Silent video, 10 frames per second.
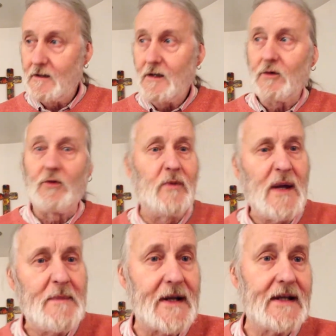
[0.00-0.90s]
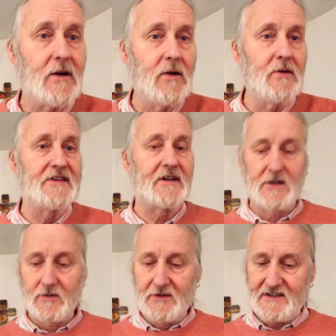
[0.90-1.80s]
When we bring clothes or
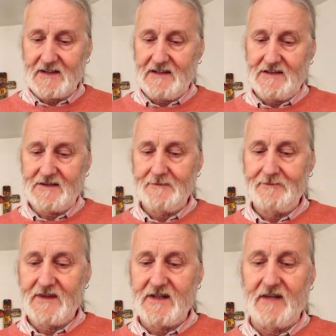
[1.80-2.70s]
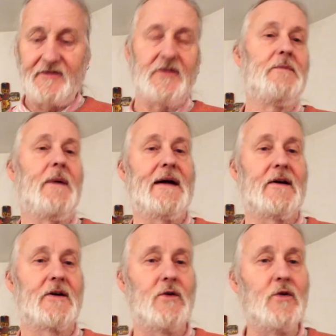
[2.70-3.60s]
groceries to a food bank
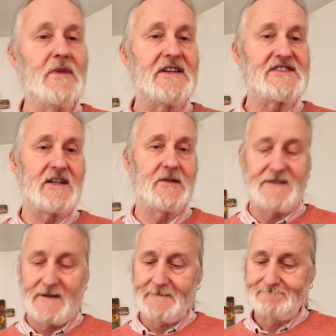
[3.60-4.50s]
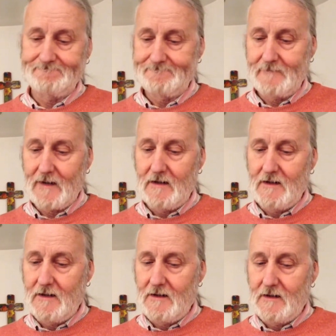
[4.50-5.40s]
or a homeless shelter,
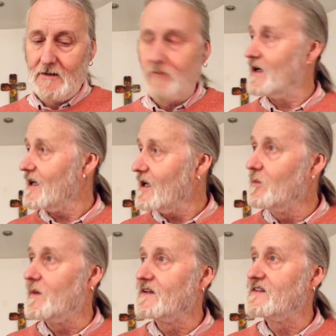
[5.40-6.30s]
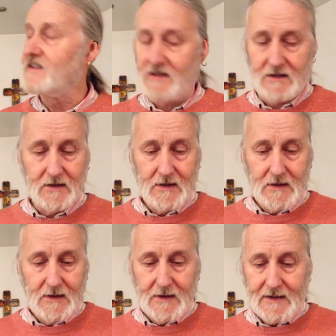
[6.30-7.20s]
we're helping to
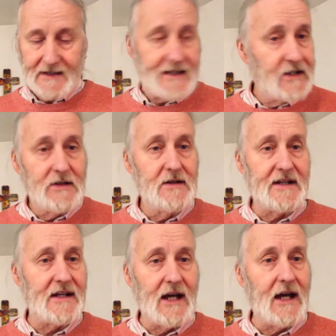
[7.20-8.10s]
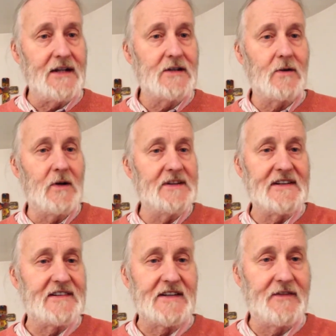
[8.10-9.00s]
heal the
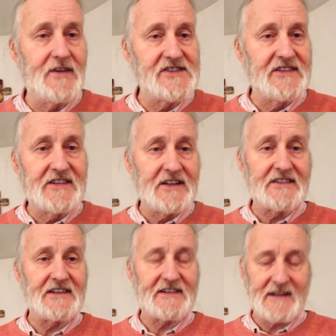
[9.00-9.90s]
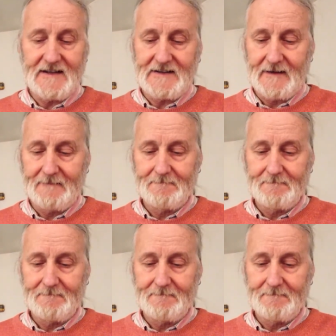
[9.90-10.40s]
inequalities and divisions in our society.